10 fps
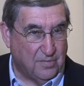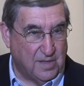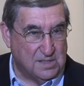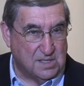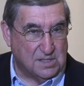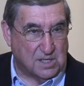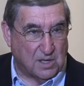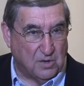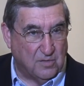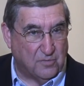This is the
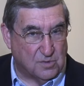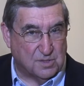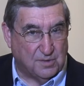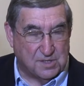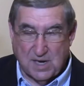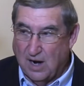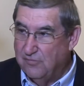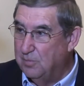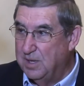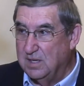universal desire
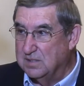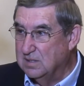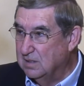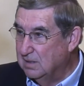for peace.